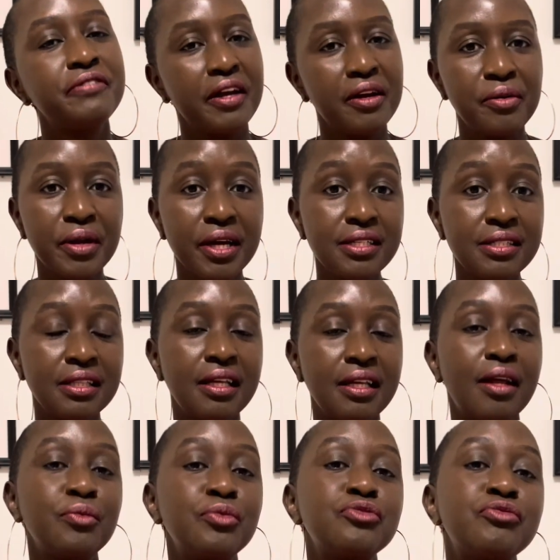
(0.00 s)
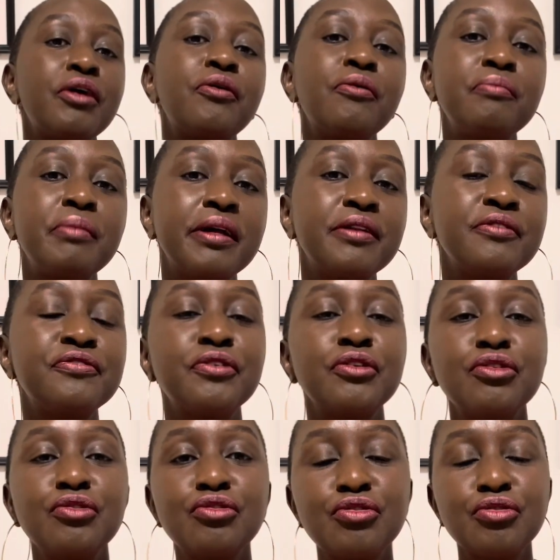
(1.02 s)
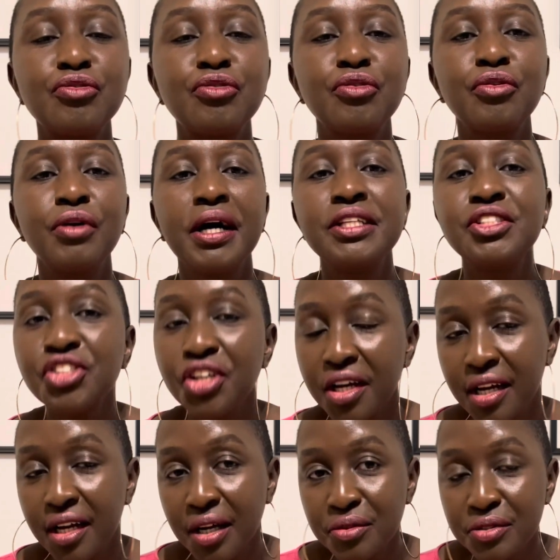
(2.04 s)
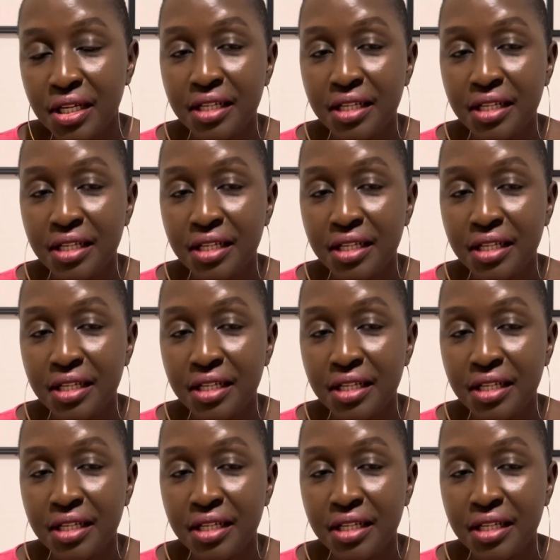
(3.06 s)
areas that I would recommend for you to go and check out.